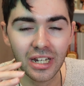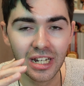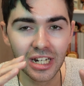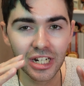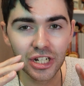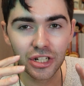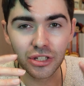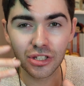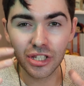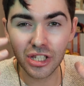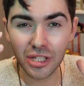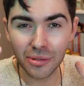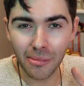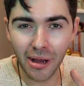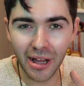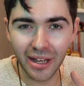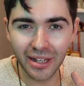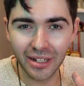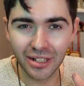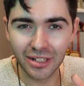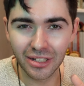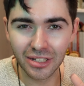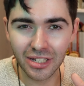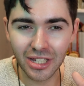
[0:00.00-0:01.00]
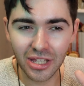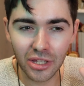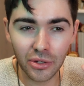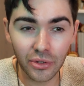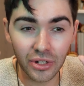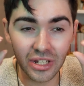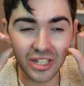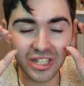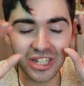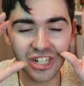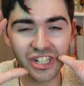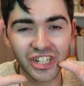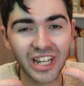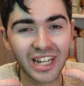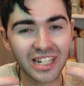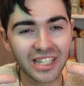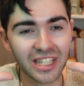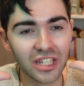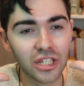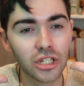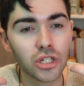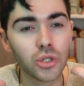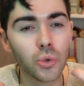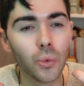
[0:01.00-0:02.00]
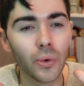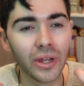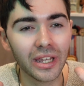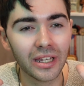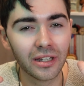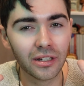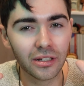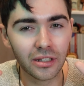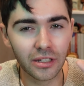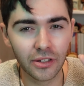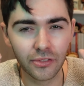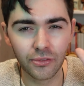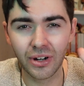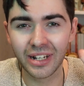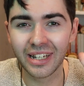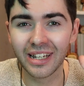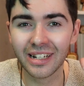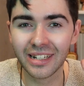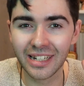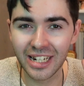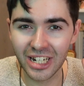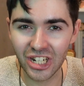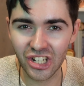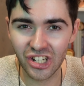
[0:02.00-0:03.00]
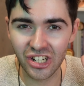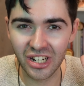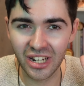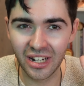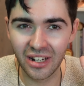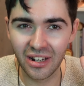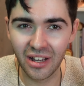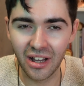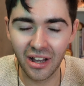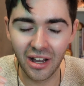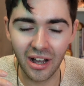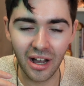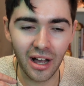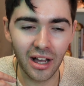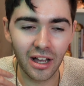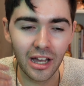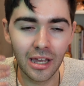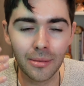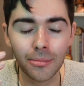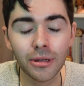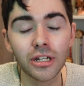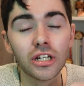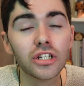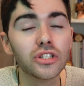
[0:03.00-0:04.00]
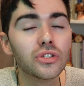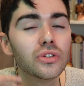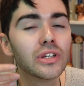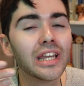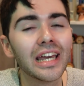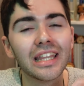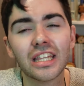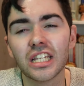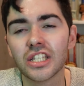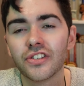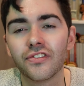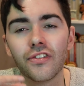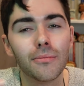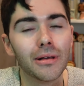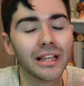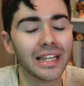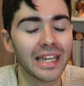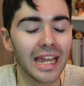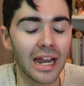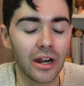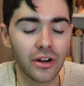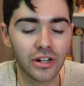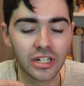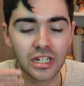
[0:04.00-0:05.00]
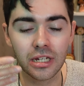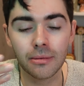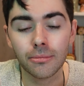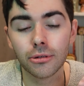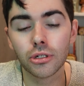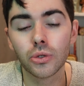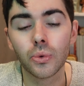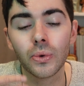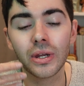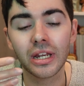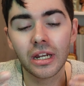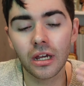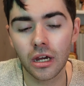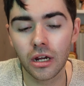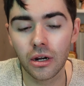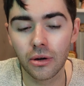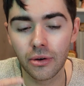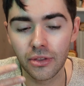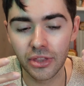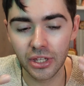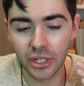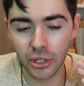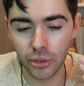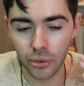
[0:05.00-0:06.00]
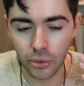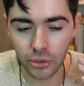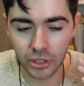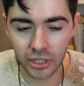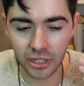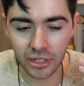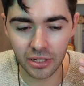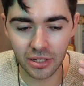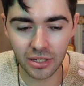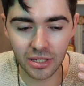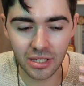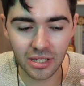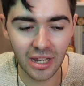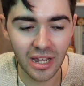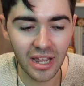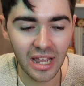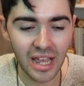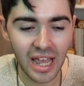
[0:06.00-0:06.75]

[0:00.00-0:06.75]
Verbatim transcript: she'll smile to the audience, and she has this twinkle of recognition in her eye, because you get this familiarity between her and the audience,